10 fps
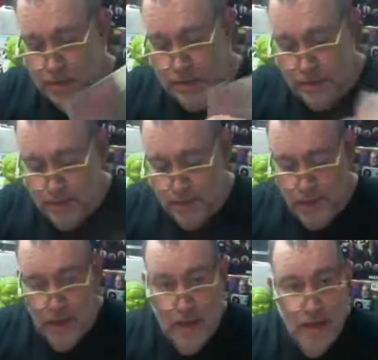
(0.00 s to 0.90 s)

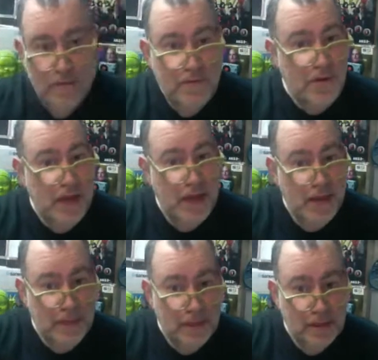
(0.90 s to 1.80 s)
It's very
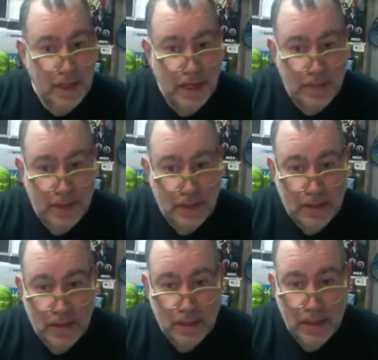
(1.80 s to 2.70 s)

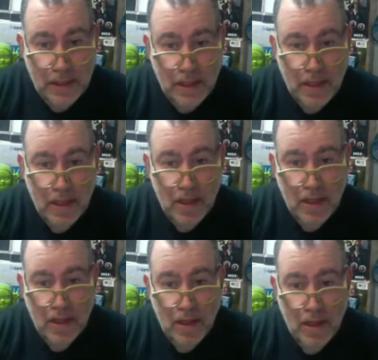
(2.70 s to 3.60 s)
ambient.
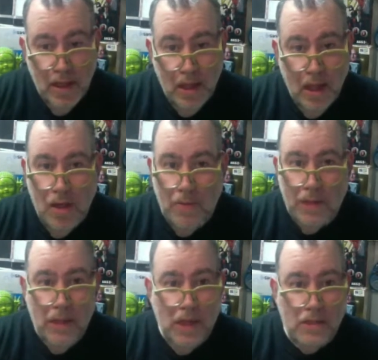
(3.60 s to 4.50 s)
Oh
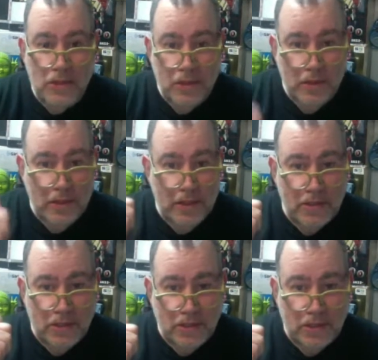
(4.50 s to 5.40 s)
my gosh, Kurt, that
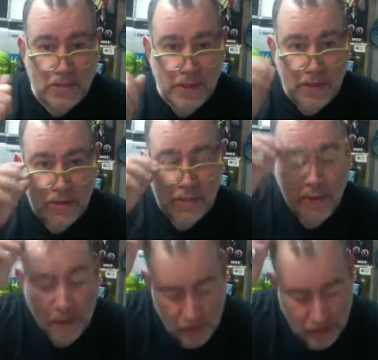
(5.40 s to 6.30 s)
is such an amazing
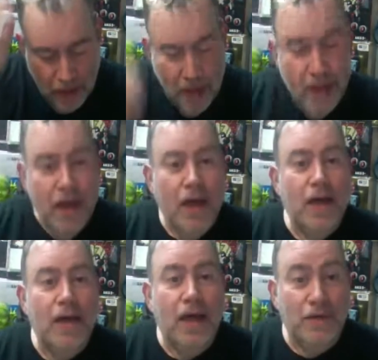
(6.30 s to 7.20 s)
record.
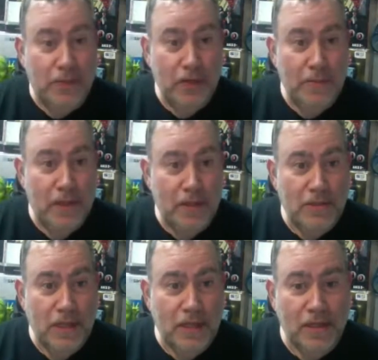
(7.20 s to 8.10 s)
I'll tell you about it in a
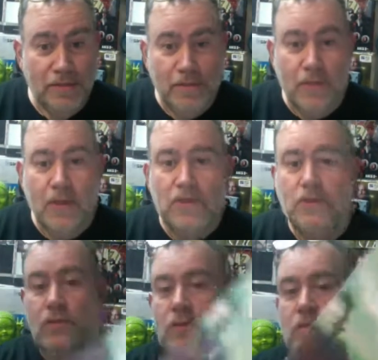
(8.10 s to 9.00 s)
second.
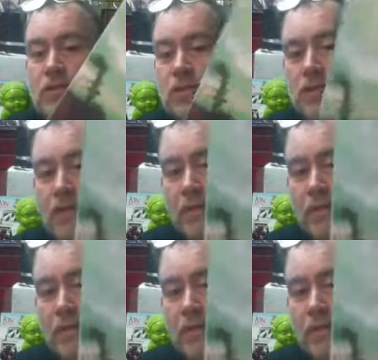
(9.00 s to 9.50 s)
So this is